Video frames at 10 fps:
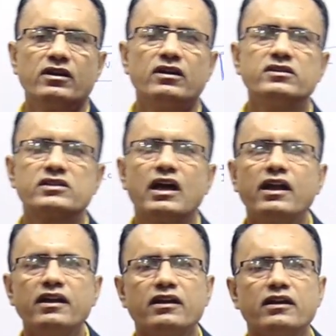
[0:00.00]
is
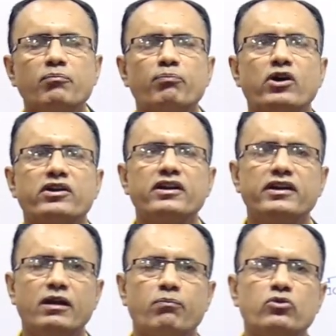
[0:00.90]
an
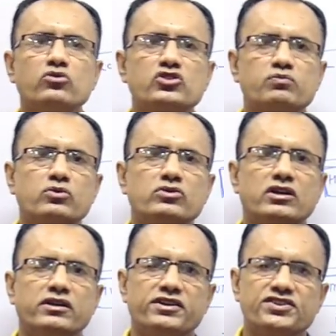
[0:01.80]
important approach for
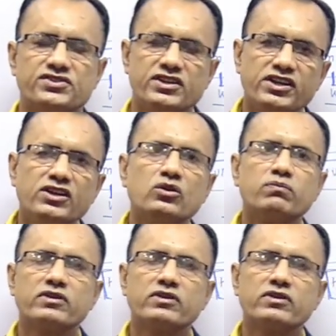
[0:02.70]
the understanding of